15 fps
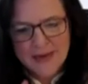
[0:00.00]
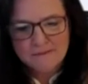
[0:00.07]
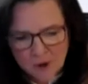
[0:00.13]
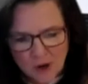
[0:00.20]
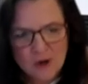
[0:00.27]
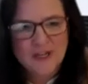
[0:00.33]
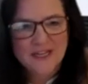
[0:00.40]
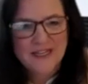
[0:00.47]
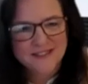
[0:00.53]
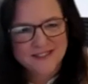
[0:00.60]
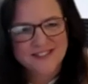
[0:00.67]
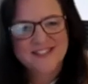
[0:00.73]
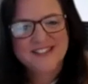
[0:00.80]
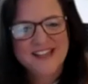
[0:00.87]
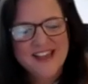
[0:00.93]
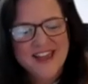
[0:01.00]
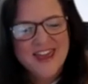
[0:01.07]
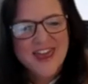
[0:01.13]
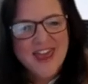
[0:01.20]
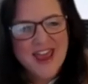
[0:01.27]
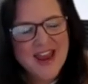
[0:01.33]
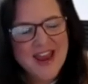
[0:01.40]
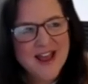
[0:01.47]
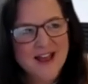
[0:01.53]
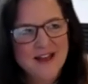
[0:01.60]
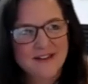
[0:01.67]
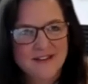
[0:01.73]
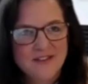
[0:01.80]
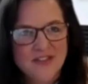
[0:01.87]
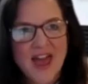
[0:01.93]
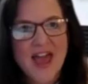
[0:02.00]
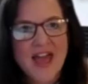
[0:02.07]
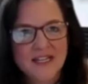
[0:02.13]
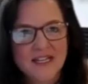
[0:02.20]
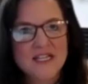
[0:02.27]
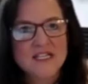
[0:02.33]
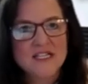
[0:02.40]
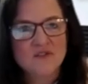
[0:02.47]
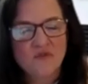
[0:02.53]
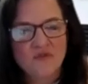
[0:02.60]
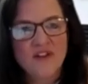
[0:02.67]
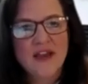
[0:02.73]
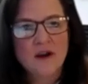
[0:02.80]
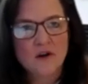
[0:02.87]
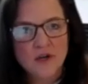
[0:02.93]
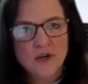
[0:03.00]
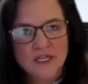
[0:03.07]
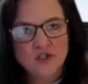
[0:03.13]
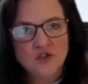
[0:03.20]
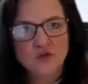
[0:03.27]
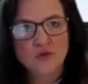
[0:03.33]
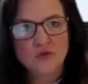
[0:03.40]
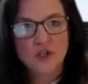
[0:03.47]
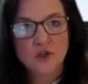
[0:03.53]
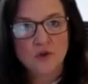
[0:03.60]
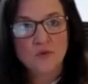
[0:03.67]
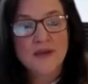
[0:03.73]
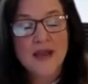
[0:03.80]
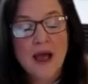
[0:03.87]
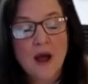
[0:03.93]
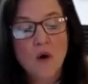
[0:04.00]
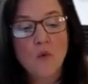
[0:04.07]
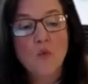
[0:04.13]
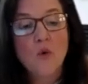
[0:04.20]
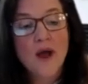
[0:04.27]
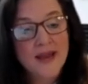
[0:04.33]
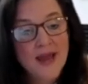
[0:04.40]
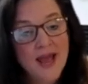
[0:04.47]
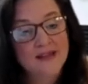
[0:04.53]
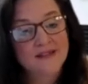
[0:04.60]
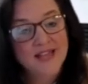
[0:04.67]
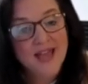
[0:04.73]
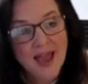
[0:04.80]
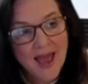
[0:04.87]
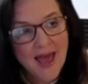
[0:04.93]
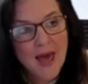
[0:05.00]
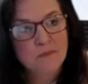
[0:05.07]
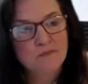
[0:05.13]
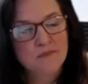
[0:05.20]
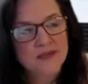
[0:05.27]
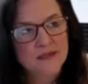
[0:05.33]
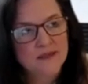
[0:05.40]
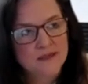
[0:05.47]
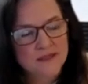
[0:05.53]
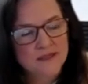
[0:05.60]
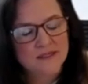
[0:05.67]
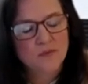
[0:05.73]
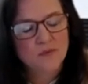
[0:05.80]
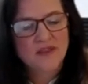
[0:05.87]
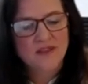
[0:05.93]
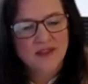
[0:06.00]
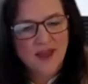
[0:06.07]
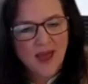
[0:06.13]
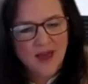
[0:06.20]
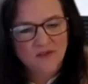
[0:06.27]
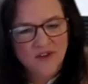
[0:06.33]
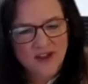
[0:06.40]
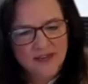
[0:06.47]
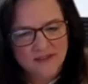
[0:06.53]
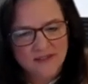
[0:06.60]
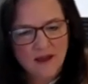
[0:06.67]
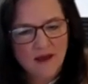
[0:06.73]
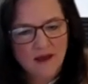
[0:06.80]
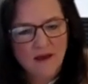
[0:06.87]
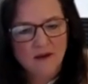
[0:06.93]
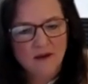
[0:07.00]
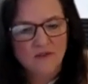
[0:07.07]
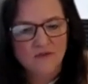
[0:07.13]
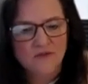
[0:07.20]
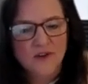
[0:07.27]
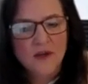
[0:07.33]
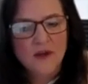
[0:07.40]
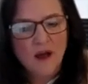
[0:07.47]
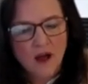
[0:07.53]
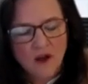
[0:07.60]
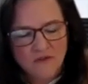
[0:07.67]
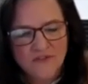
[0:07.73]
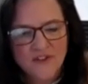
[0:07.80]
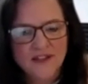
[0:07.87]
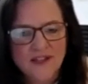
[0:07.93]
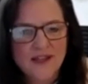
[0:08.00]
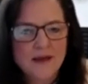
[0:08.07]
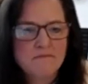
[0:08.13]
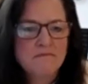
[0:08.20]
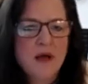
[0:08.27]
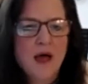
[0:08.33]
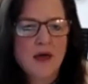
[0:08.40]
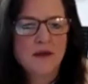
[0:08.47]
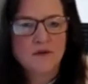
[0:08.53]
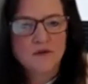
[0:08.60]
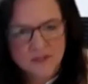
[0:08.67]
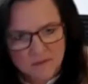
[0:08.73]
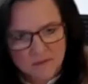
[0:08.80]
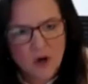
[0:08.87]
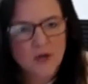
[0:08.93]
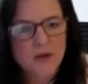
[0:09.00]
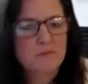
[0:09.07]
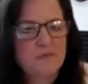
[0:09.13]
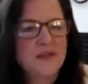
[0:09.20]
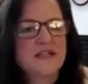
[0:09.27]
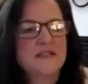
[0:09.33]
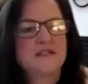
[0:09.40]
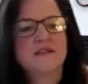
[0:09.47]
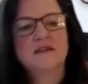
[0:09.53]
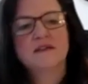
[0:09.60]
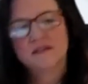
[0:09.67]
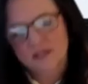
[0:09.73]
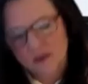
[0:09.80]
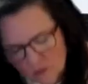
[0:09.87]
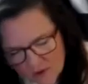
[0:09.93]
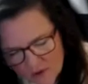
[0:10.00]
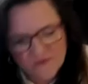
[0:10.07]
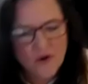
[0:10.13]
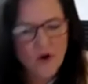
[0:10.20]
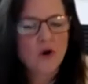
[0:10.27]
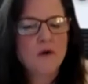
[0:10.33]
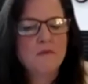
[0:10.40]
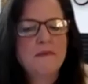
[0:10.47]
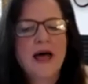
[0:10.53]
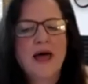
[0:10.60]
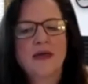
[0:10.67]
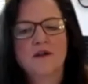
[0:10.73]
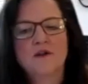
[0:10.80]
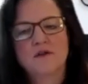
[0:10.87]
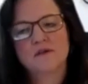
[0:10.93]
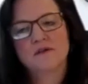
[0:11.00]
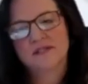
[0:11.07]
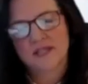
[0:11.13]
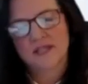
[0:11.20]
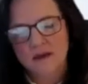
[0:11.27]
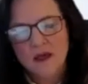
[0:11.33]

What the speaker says: markets. And that is very true. Now, what has happened with the advent of affiliate models and marketplaces and referral models and,